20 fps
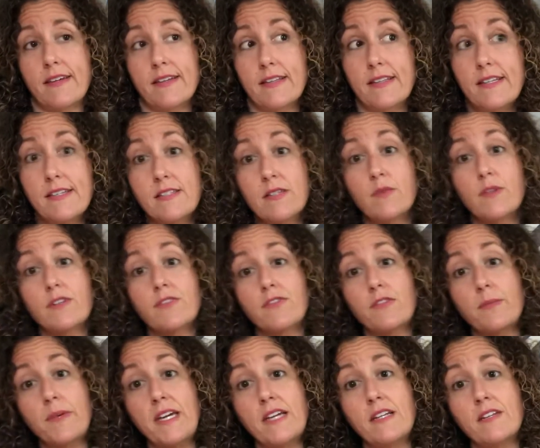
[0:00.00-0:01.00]
At least it worked for
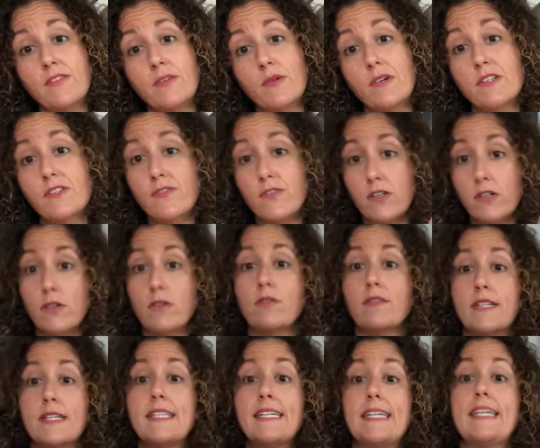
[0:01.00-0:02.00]
me, and if it works for you,
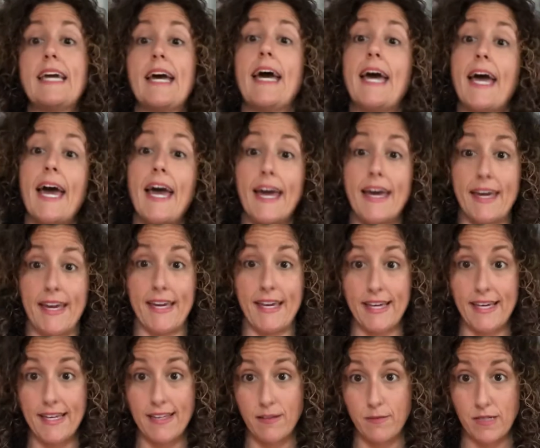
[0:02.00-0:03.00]
then
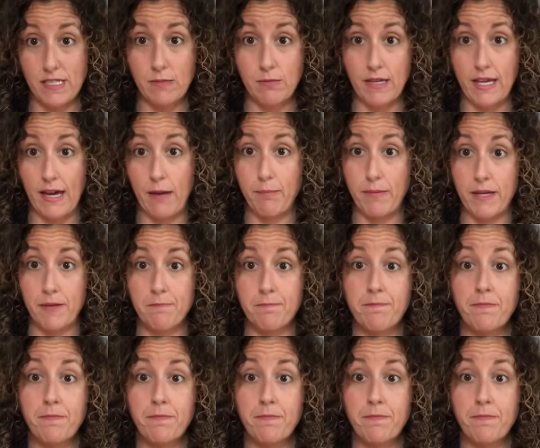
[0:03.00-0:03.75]
yay, that makes me happy.